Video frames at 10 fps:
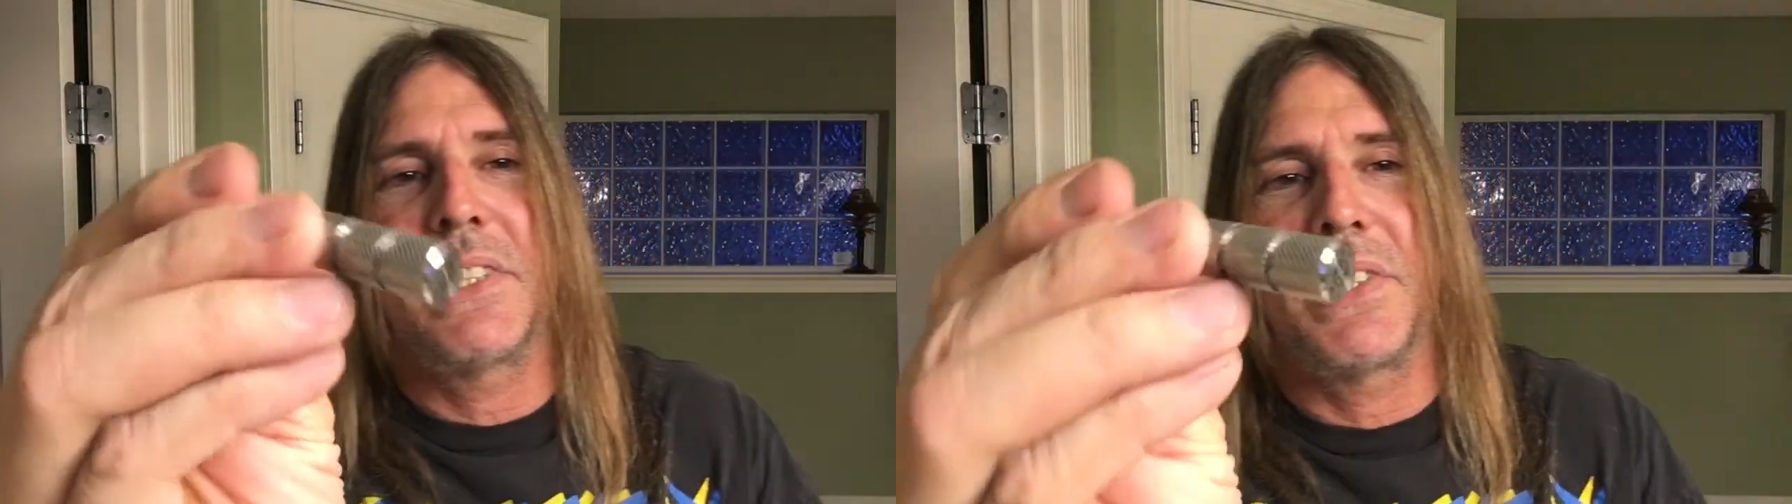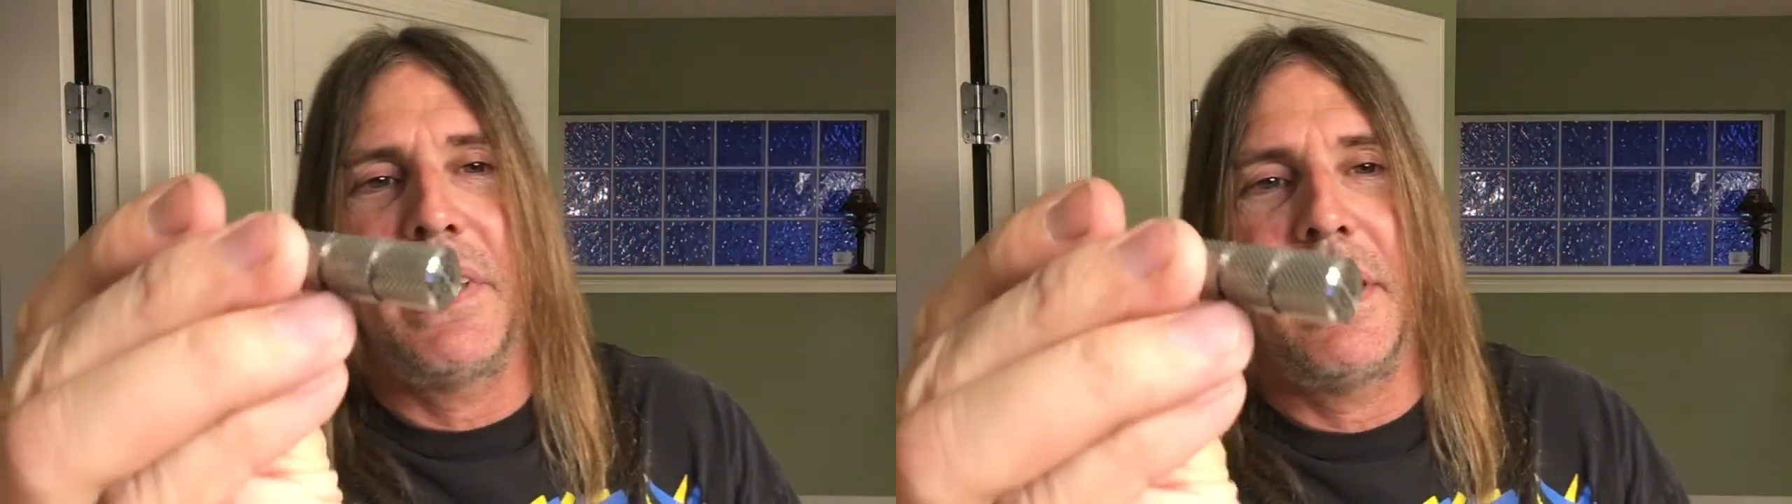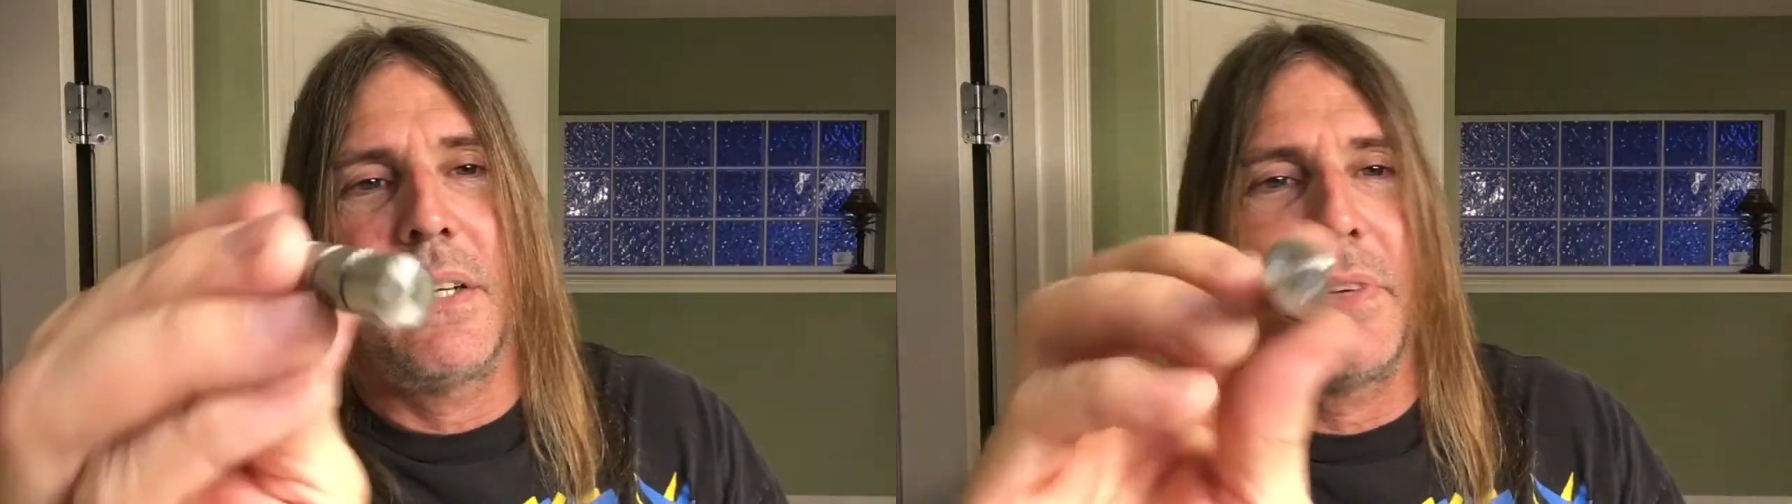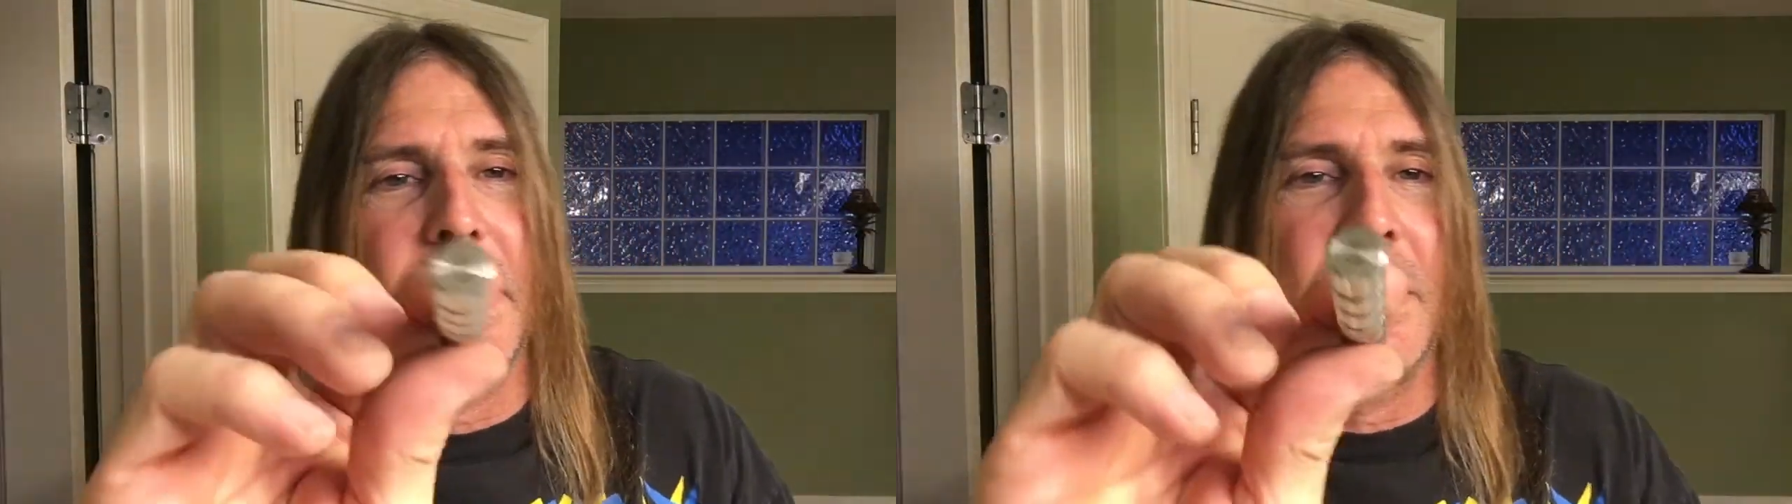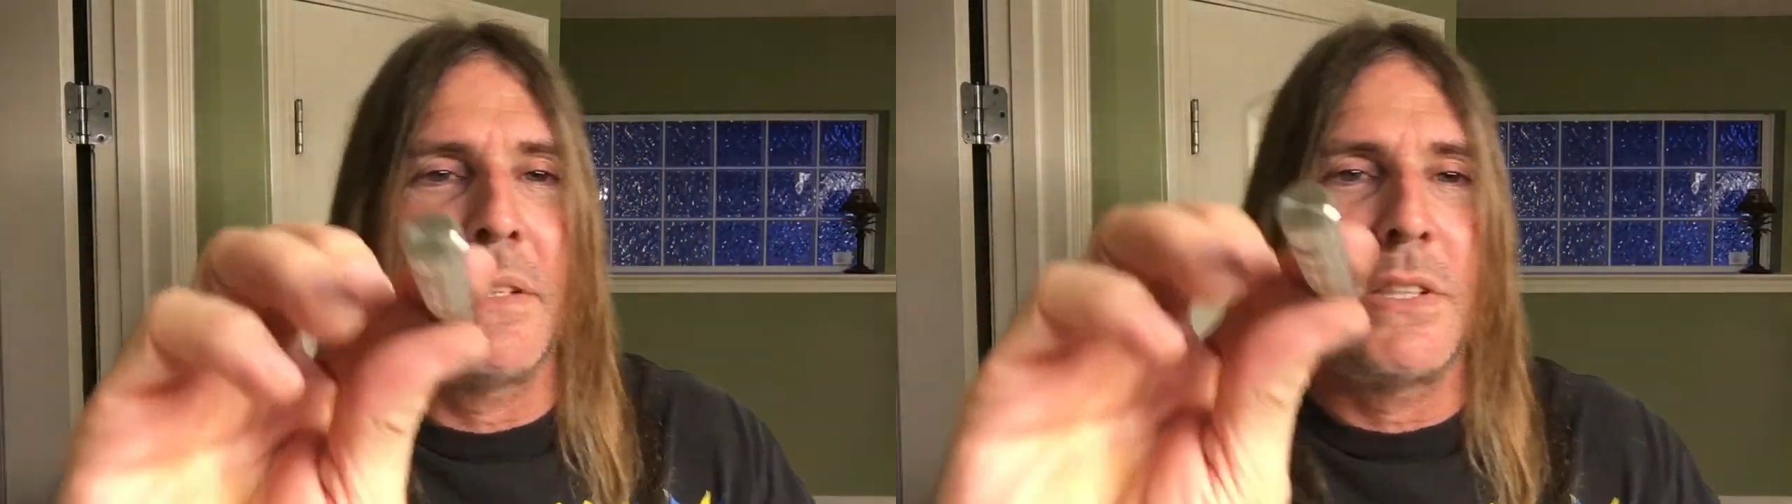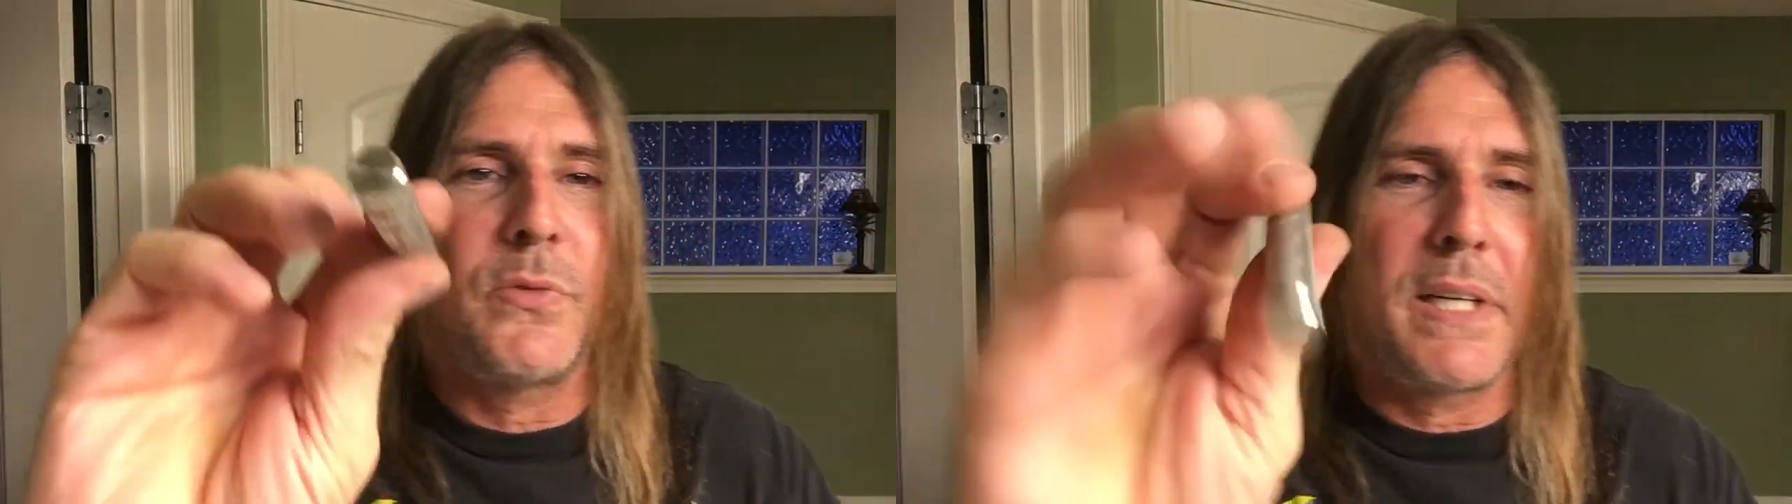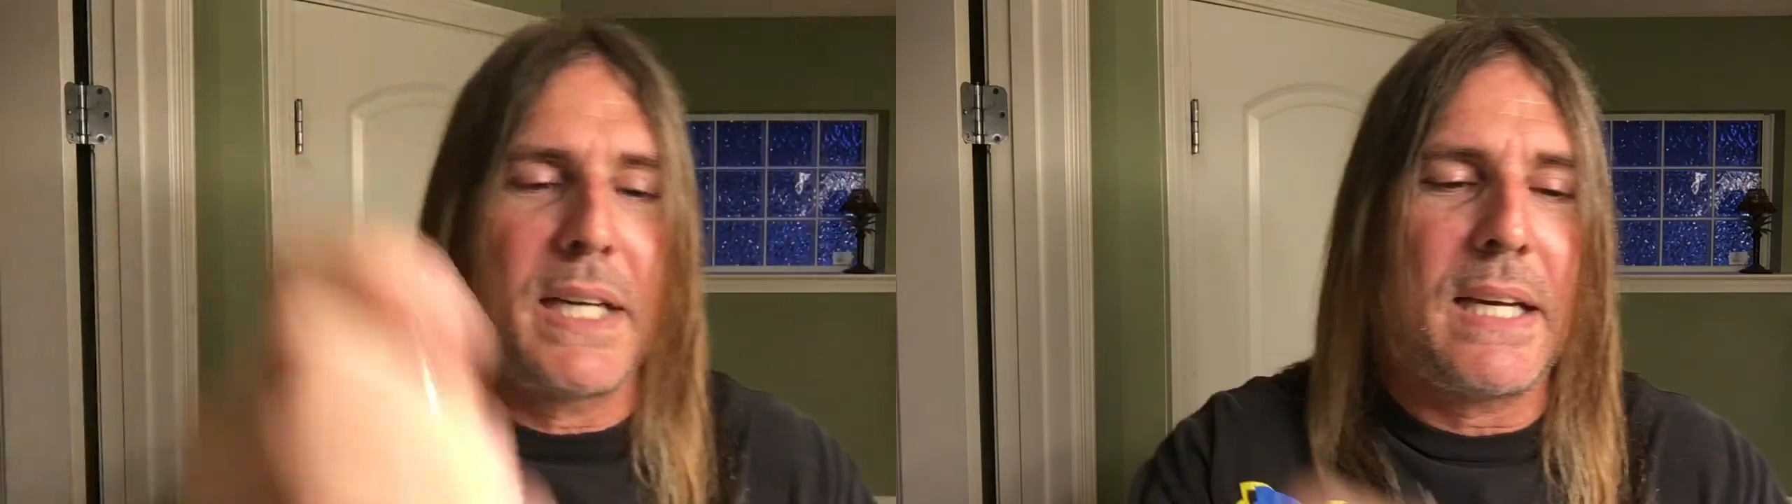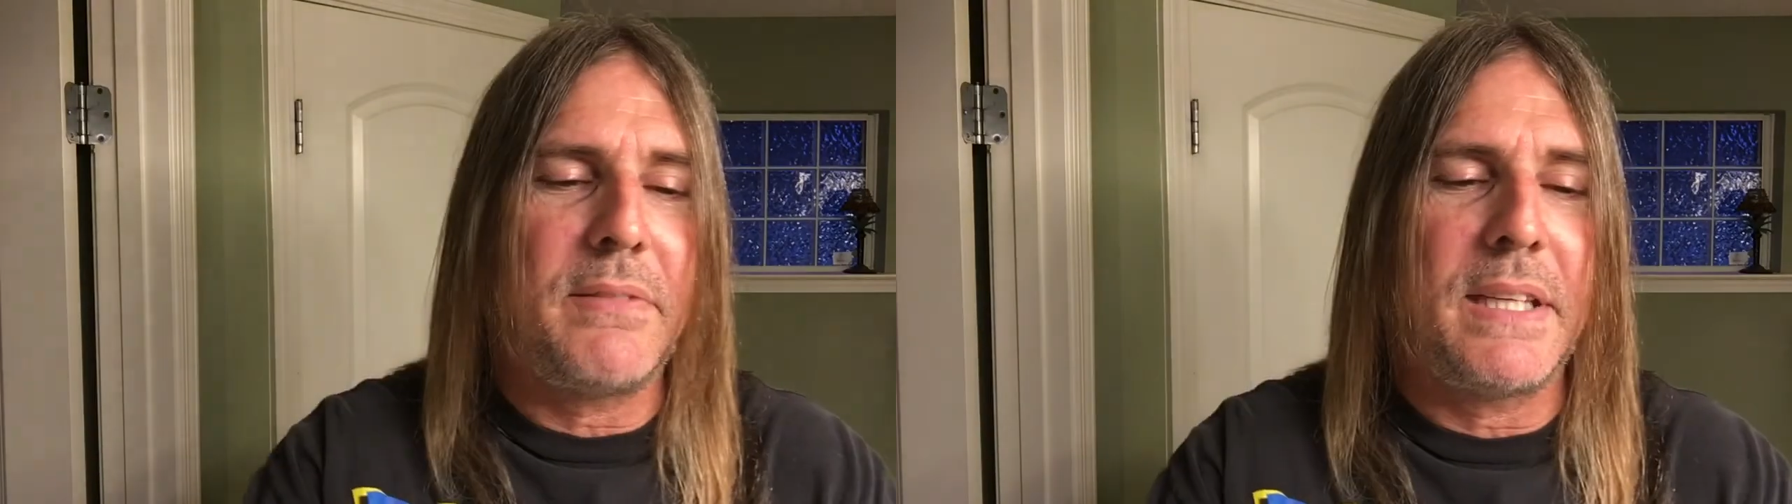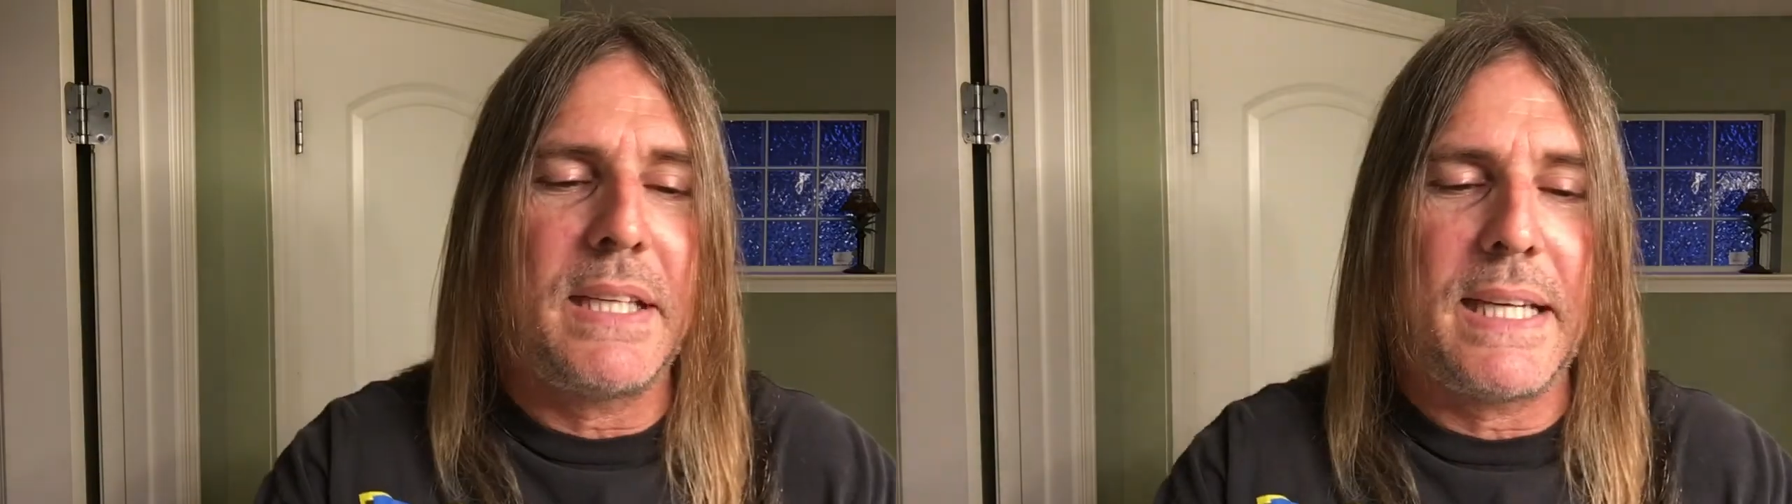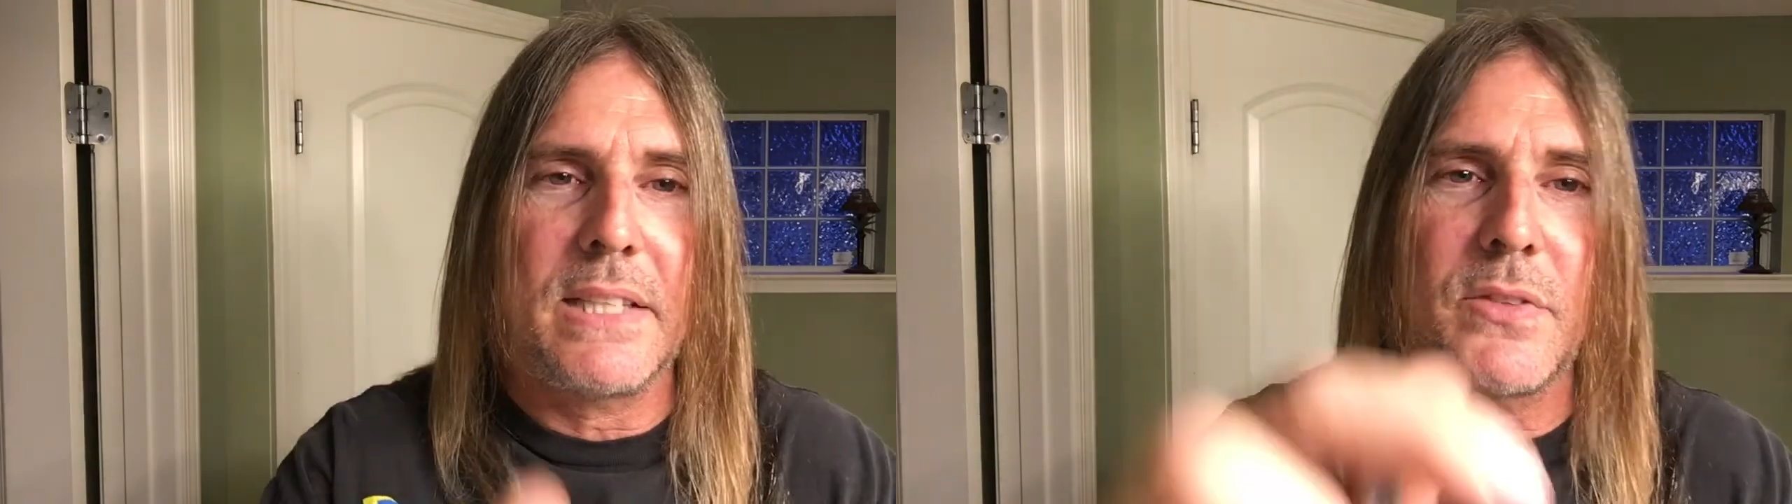steel, very nice, very heavy,
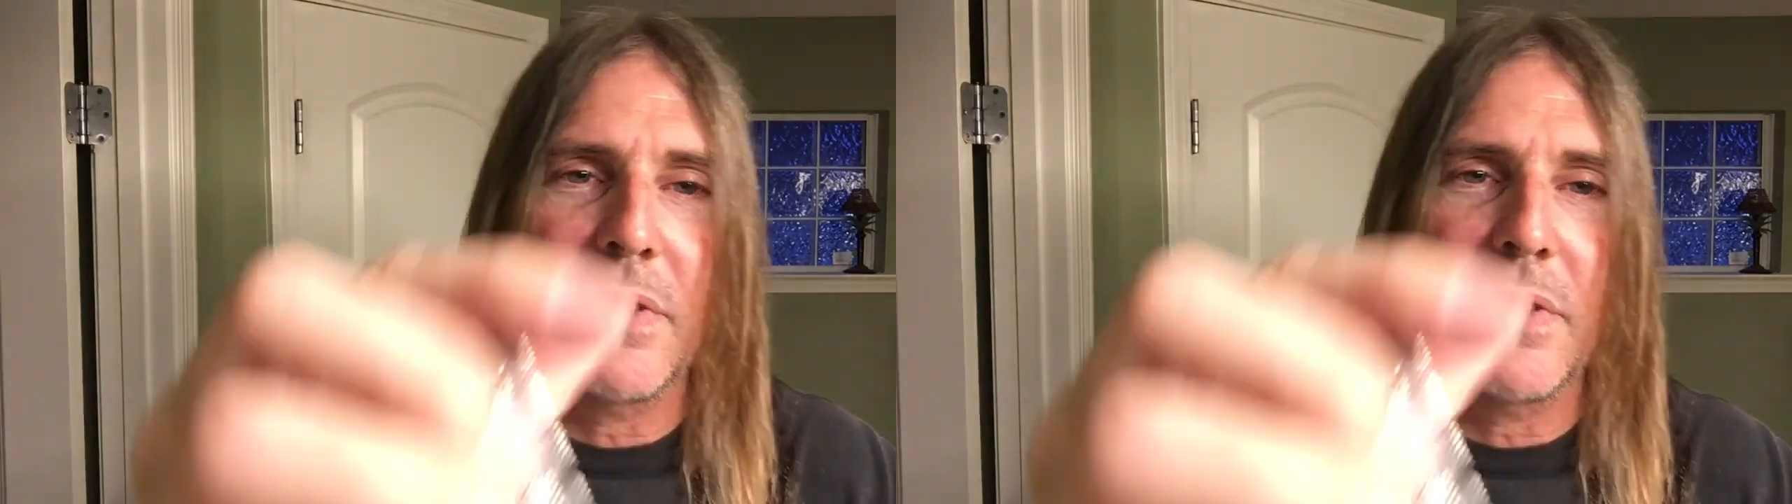yes.